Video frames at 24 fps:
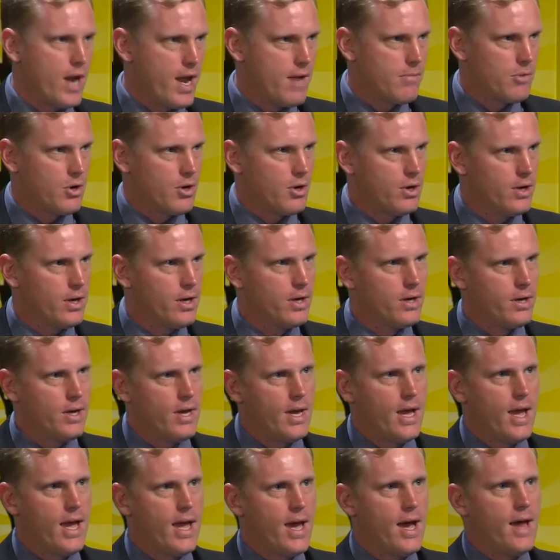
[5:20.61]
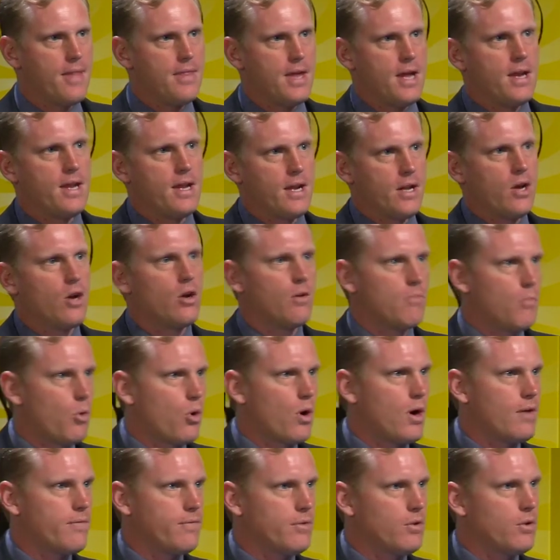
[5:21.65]
neighborhood and they need to go to
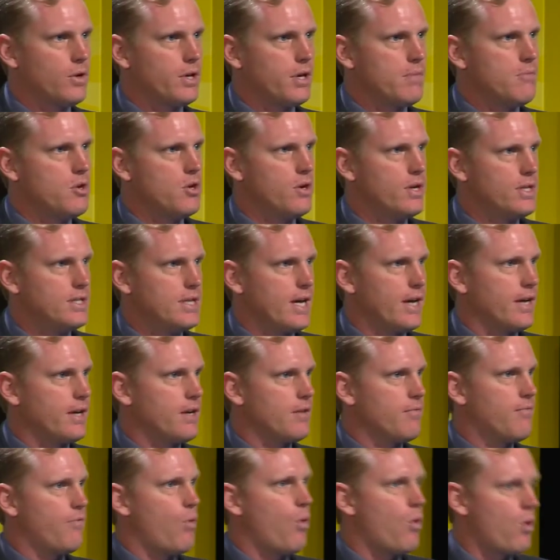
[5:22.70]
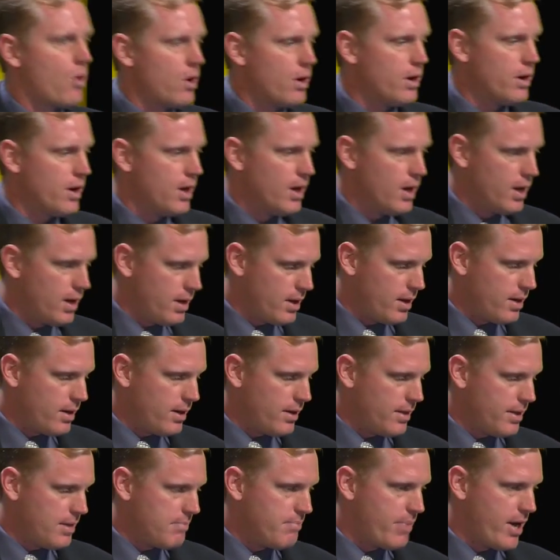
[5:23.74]
more affluent communities that can afford
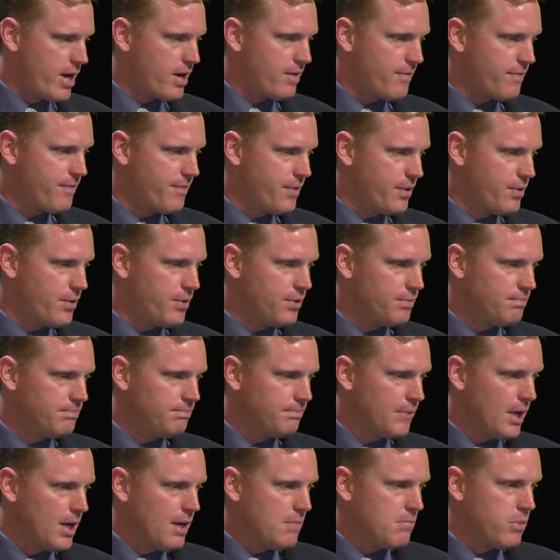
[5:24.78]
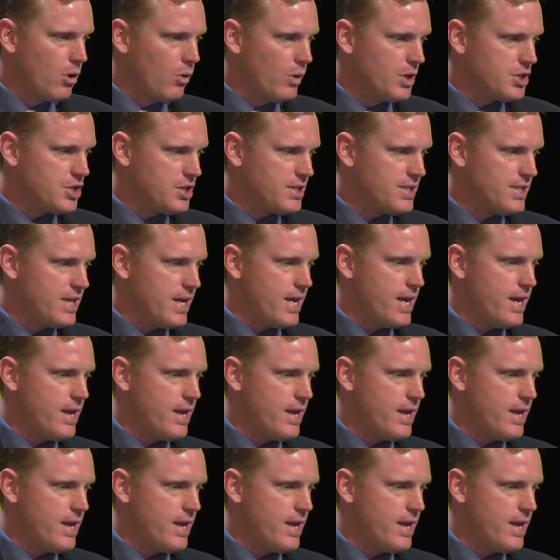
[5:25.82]
uh, the better food. But what you see